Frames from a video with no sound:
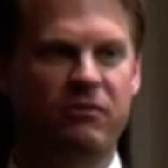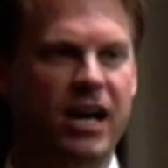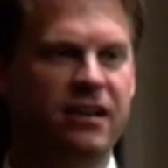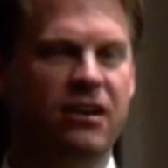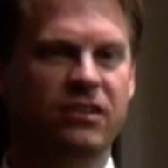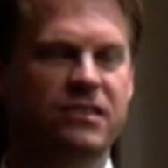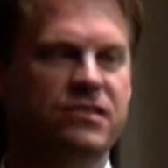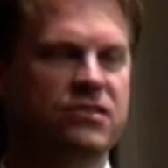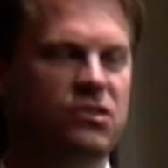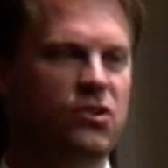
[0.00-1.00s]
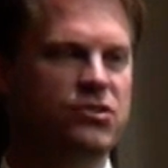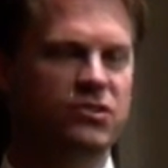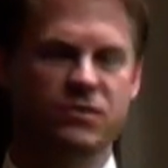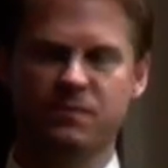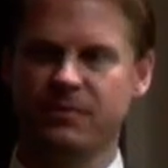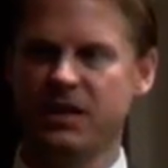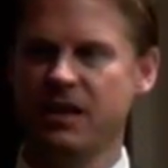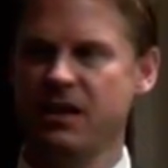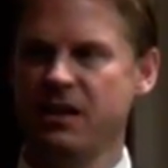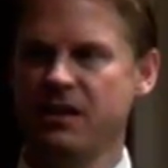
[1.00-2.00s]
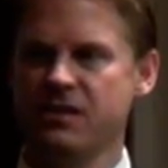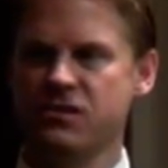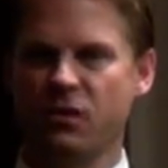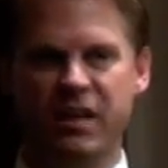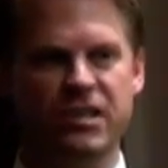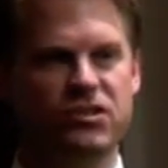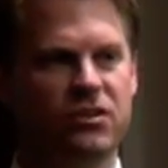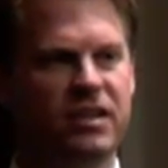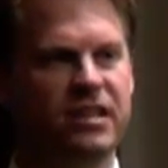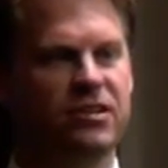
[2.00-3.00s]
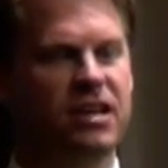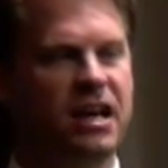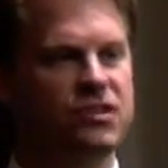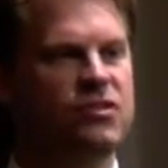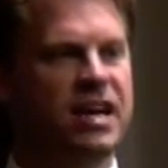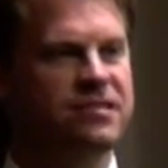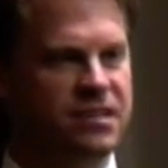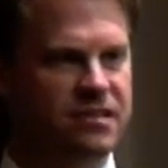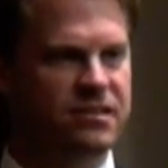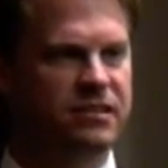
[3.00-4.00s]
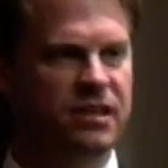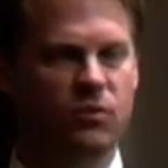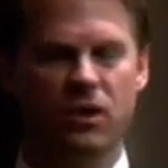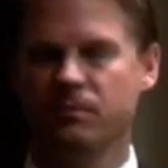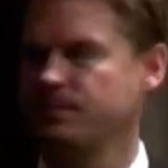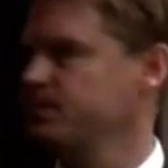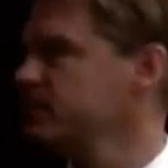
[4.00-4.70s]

provided all these disclosures. So make sure that your contract says that they were.